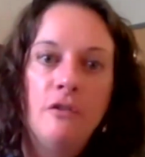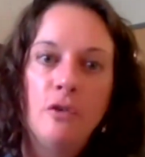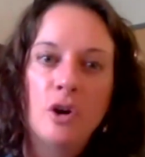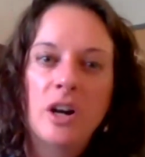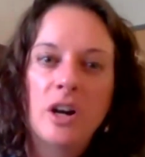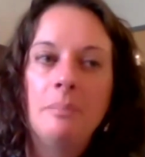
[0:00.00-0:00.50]

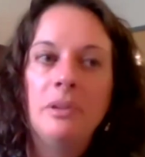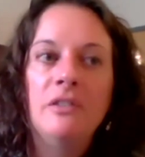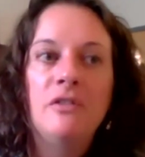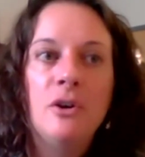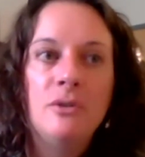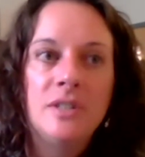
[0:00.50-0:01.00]
for a couple
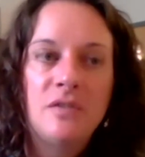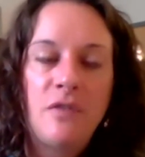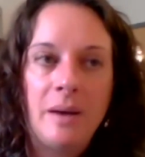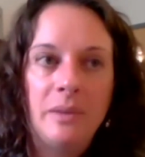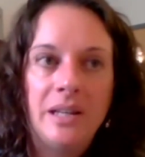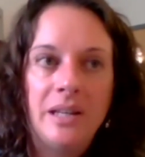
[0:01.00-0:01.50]
of those
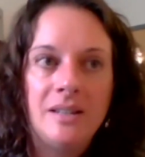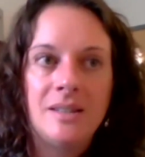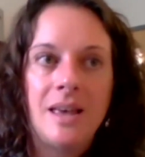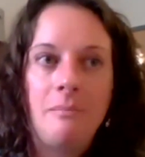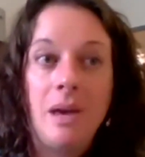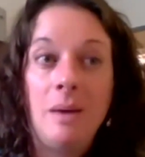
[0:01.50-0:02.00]
families
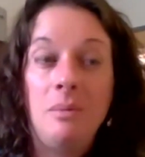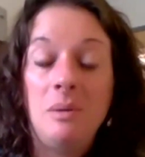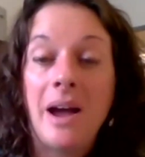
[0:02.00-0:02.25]
that maybe